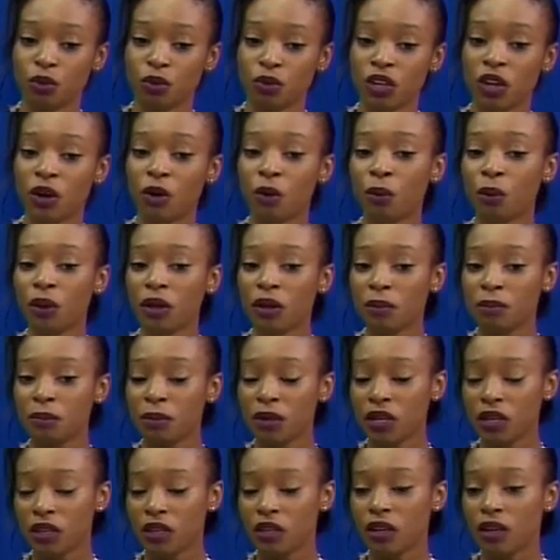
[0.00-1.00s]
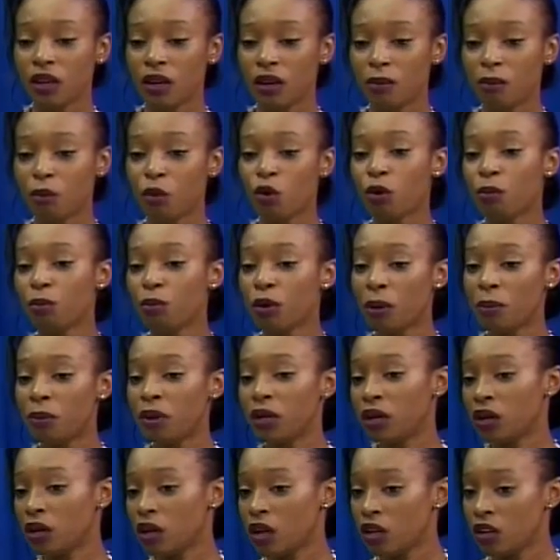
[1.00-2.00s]
there will be more
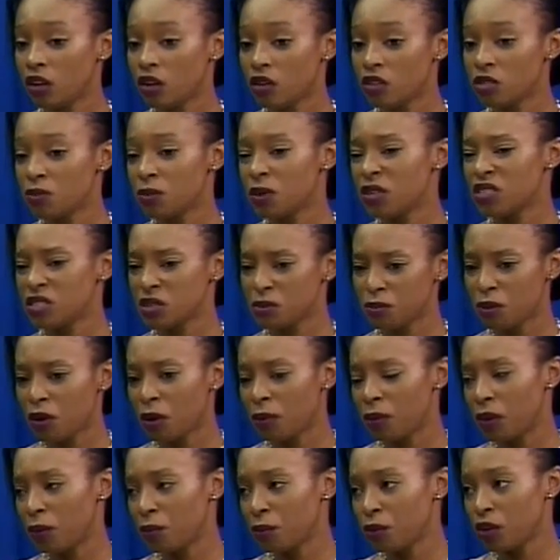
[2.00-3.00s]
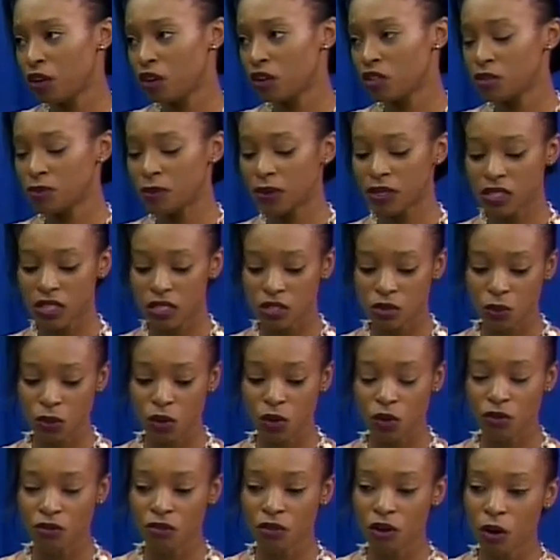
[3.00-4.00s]
public announcements and public pronouncements as we
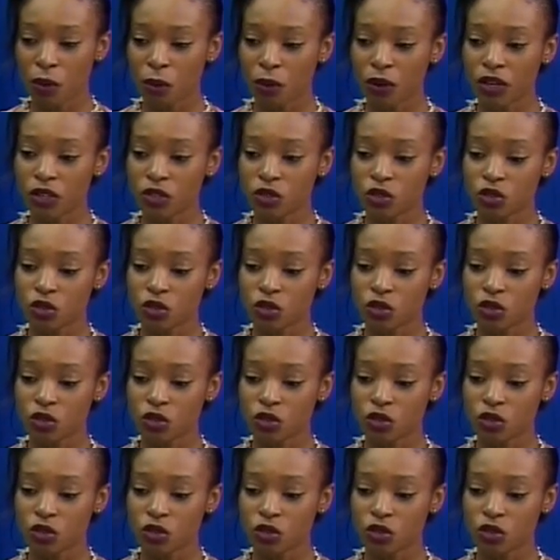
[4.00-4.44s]
go forward